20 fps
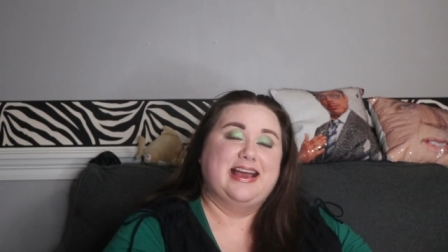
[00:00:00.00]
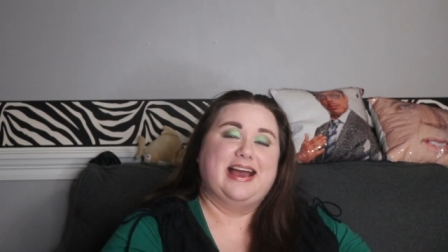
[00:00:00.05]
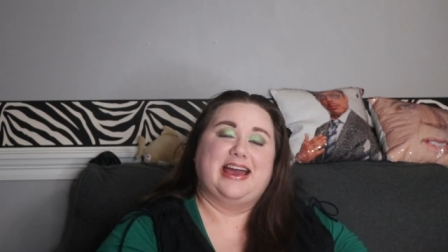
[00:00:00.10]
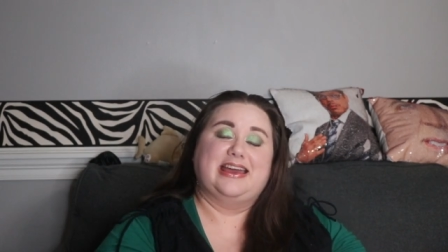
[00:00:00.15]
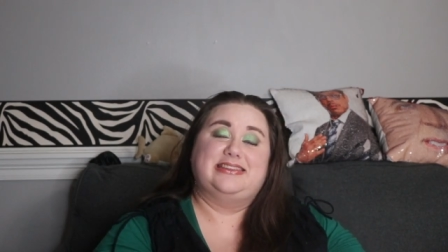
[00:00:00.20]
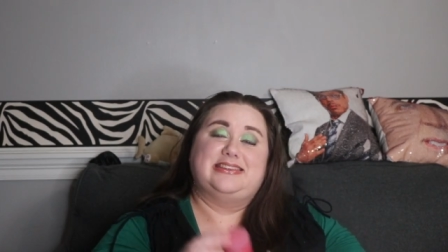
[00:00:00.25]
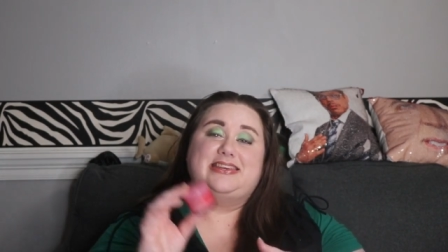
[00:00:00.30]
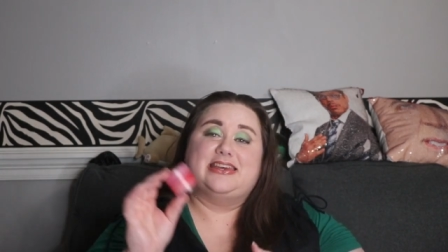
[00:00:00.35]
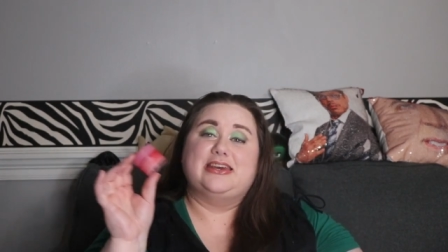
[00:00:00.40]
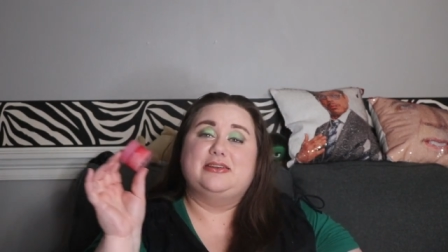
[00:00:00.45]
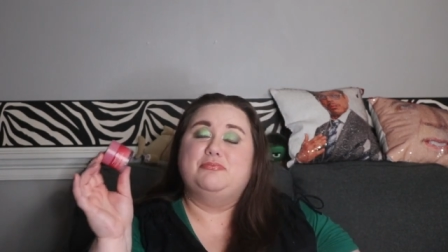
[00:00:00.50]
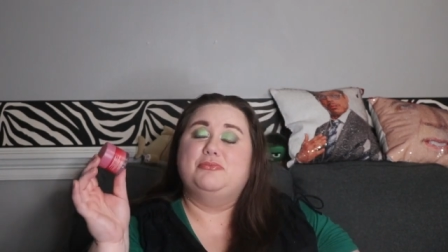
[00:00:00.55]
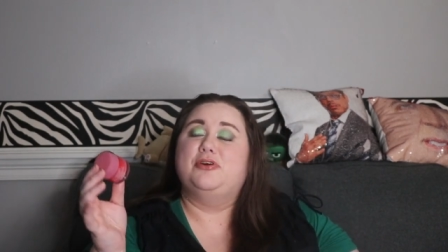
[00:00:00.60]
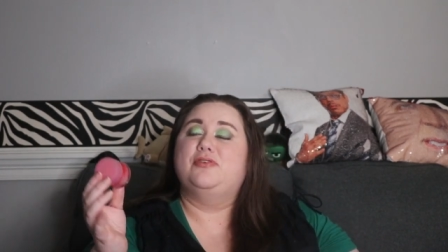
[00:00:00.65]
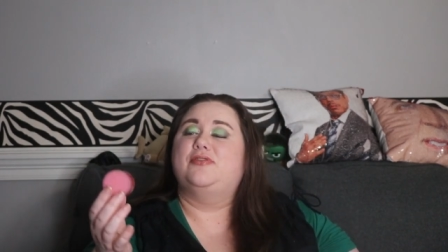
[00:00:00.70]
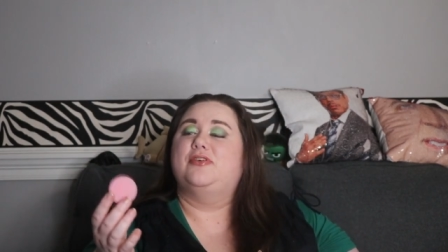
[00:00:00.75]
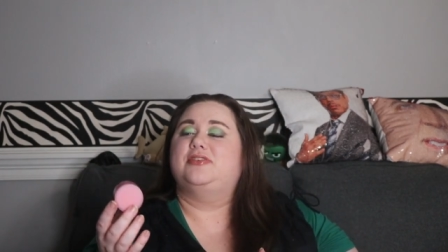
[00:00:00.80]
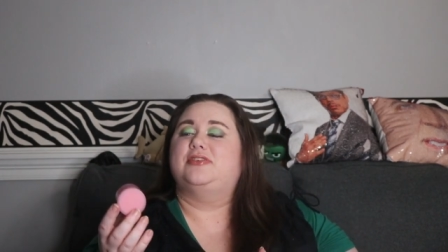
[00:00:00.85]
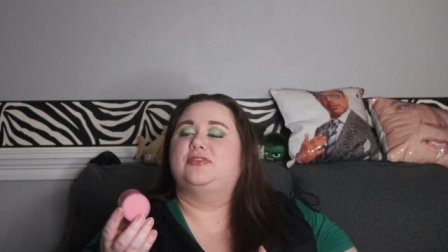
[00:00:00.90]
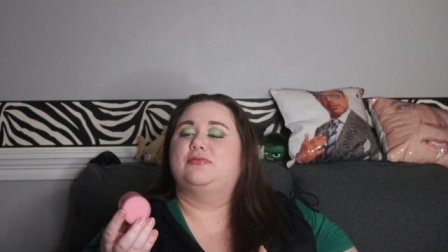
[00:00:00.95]
I did
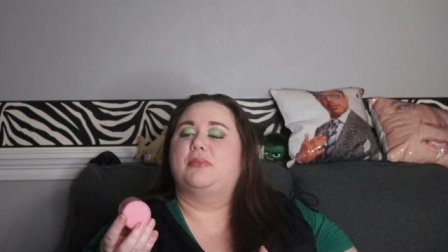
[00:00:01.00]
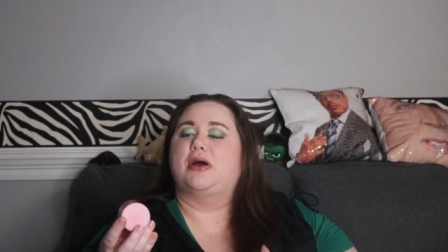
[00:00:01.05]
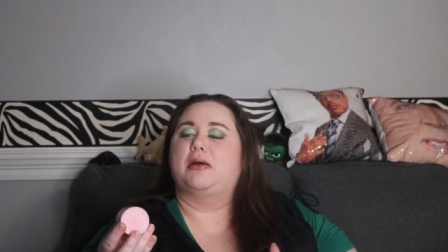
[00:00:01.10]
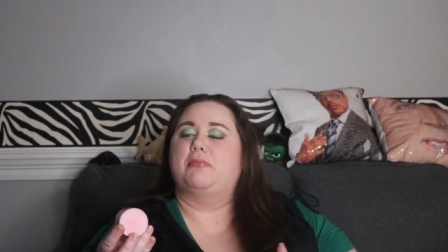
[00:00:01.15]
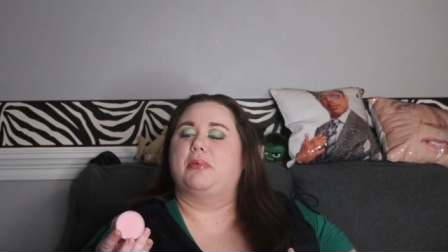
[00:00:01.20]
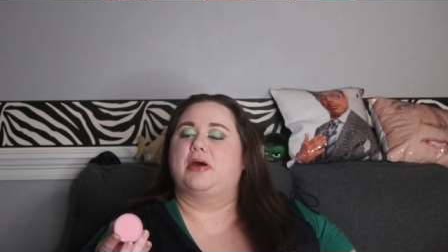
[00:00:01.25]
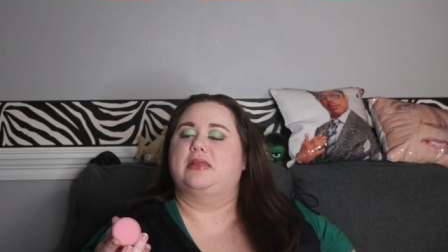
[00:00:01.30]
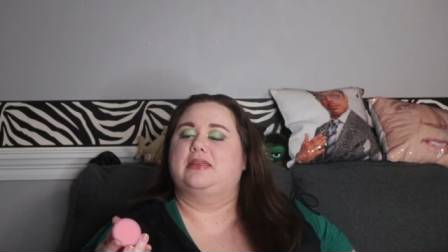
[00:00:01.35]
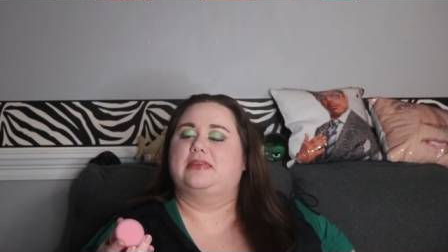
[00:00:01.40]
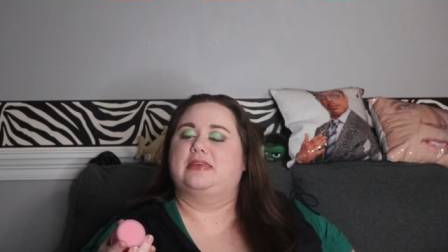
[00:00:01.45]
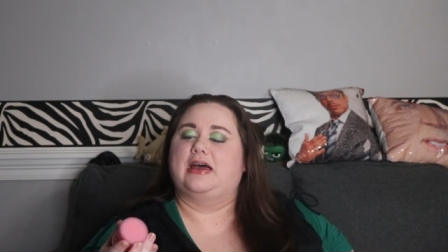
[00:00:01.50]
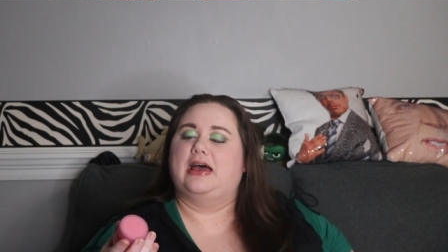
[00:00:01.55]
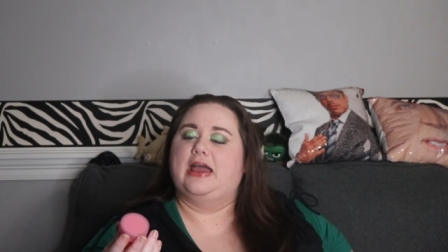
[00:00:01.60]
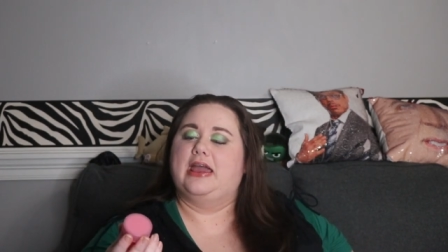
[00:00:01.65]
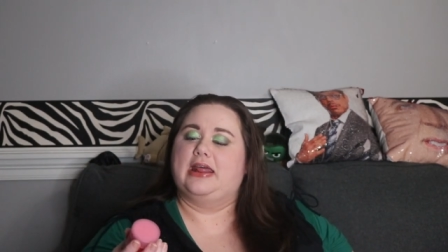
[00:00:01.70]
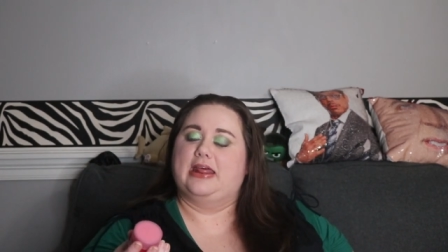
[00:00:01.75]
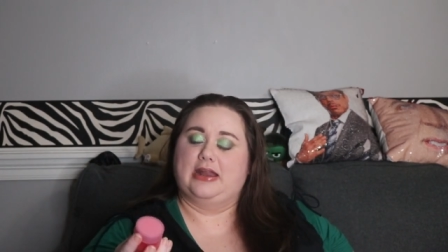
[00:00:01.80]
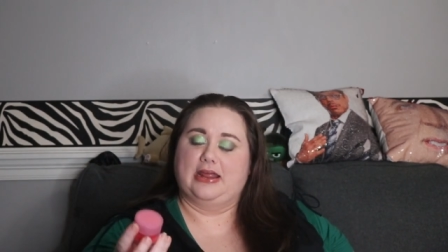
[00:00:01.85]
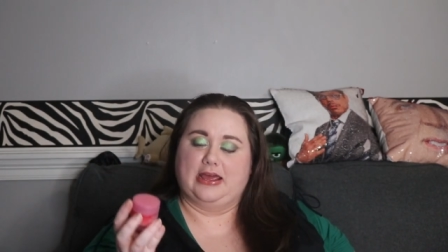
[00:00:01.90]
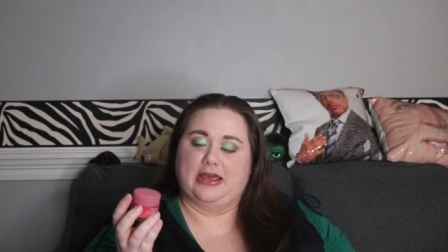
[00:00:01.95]
move it to my
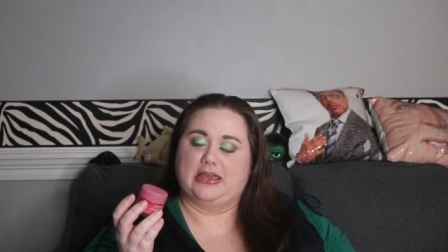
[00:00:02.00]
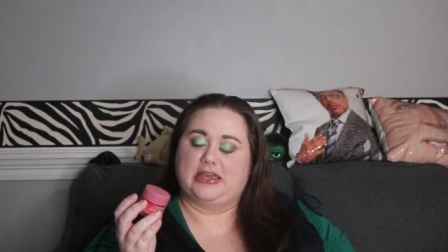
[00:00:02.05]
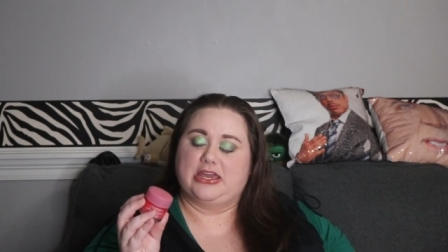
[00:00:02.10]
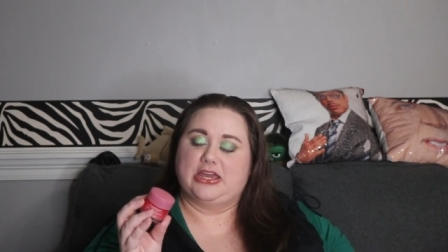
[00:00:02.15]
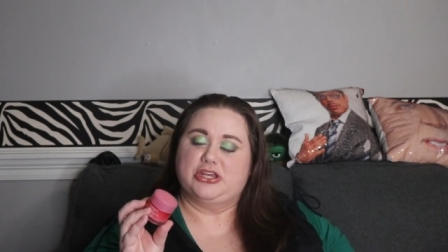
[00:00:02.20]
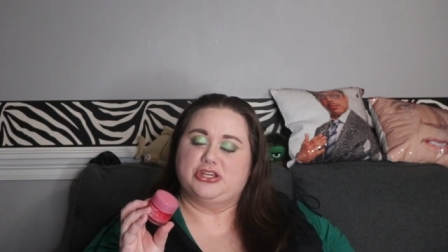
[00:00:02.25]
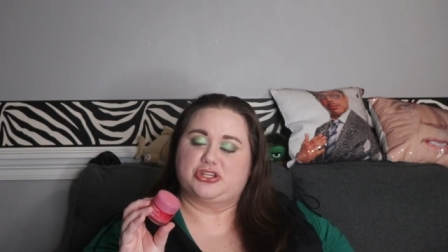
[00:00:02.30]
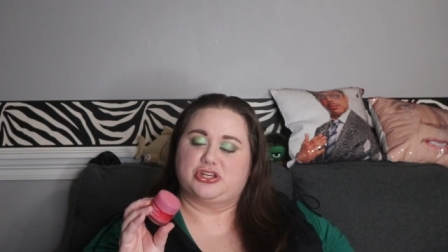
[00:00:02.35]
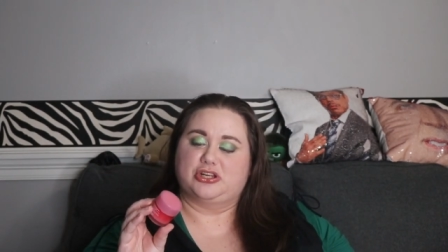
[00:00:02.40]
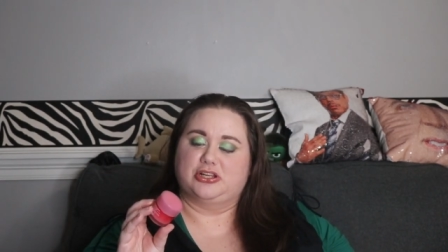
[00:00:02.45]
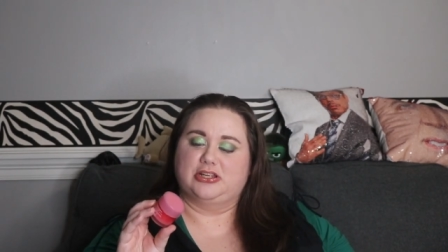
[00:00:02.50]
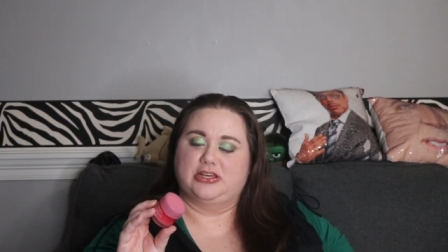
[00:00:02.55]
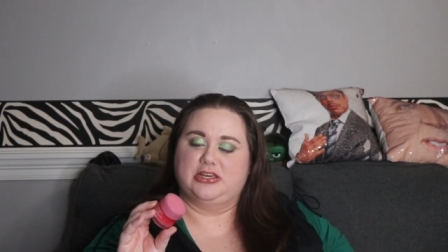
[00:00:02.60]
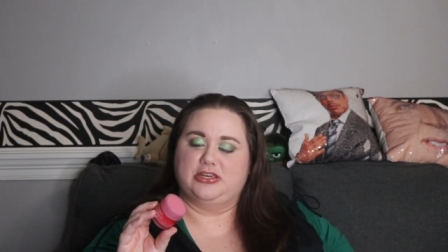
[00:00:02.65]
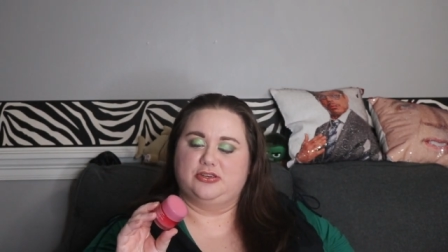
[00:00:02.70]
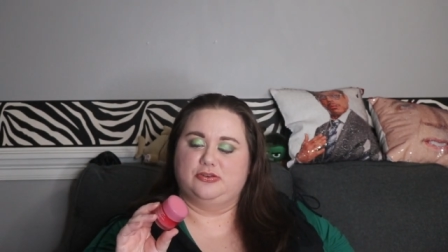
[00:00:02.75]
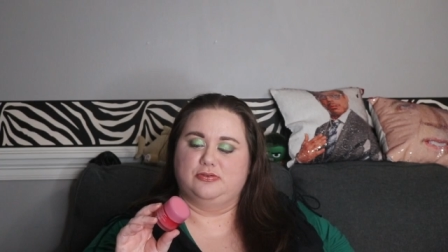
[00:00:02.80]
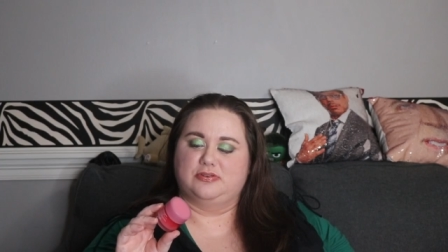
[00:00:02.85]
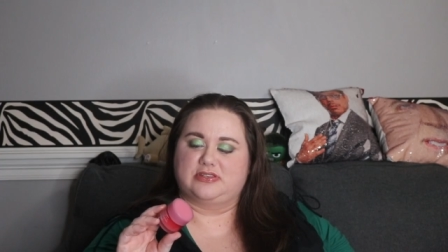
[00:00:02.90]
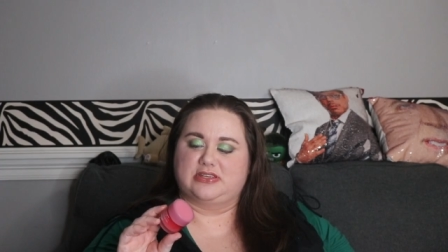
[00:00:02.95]
bedside and I occasionally
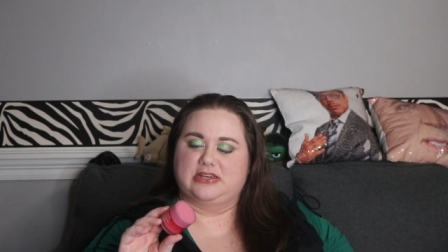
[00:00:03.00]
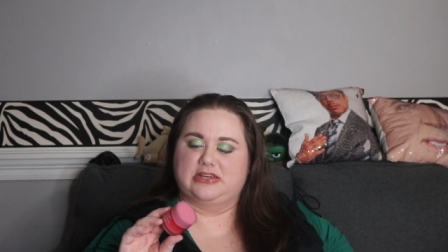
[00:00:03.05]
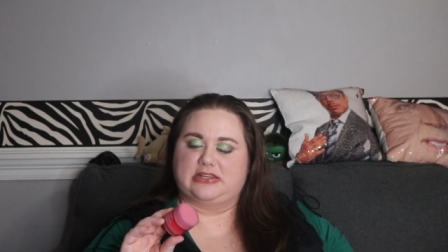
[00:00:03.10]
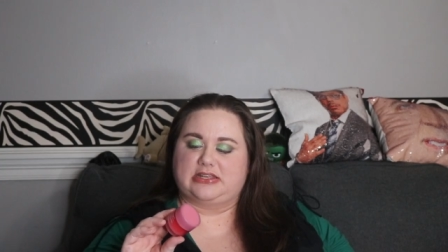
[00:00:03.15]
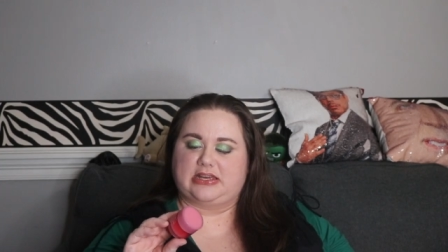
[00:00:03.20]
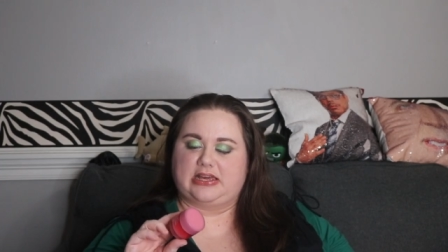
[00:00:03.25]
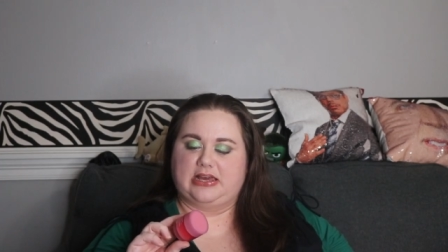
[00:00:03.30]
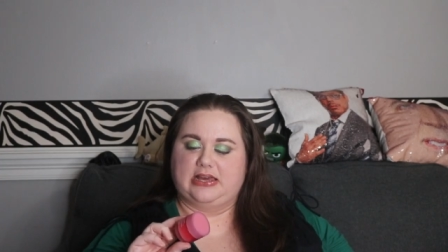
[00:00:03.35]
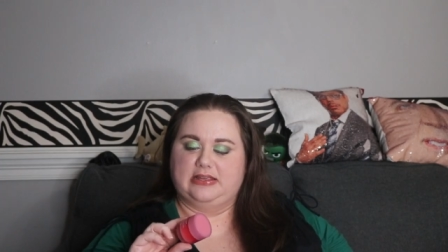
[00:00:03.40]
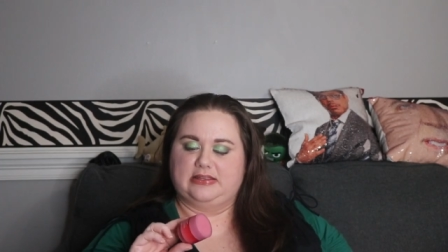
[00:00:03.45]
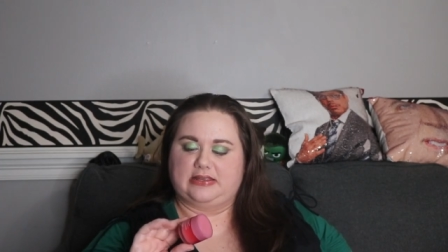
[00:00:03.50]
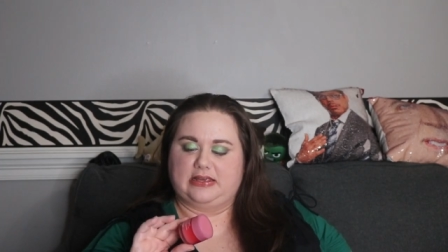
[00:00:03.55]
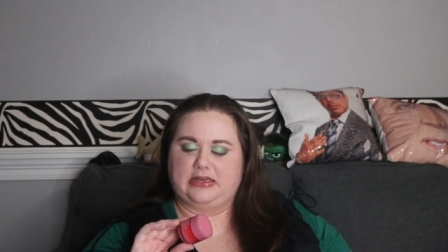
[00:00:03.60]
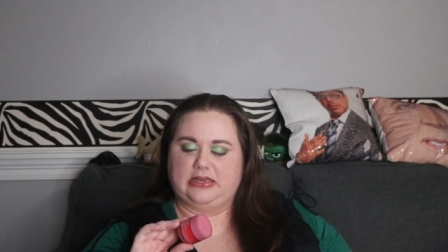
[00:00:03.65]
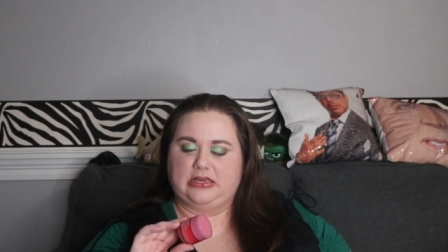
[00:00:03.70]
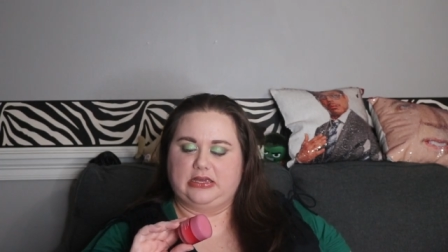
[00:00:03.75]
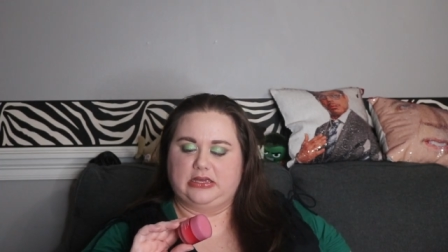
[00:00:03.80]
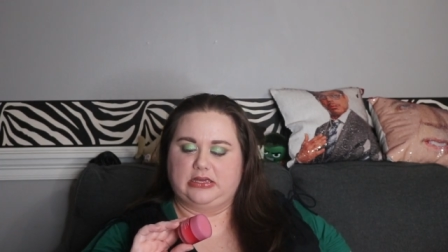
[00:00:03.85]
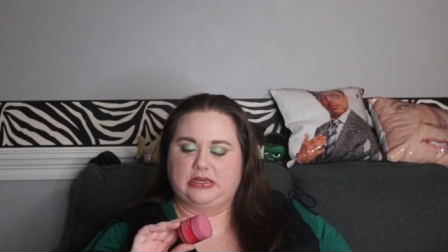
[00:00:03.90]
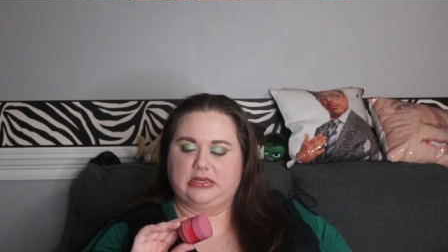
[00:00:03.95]
use it as
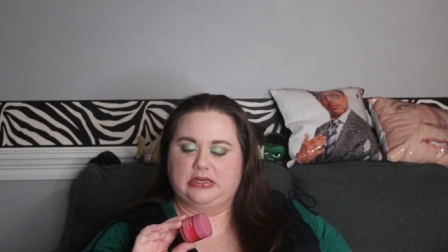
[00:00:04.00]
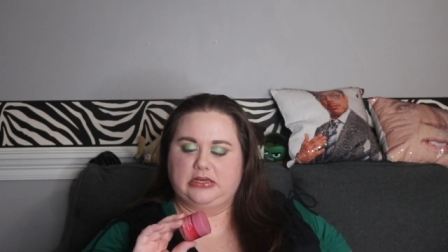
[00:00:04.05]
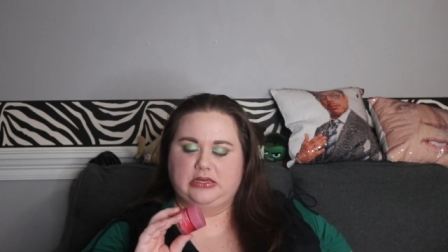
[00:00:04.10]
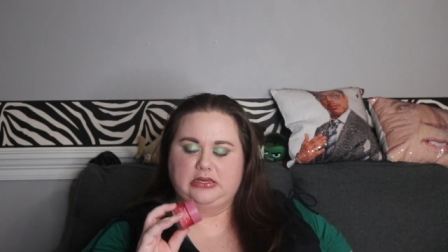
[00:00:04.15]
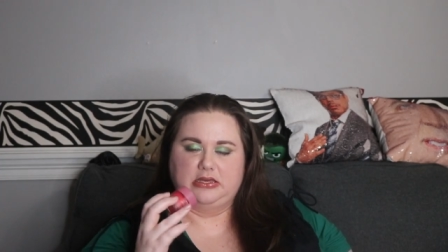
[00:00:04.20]
a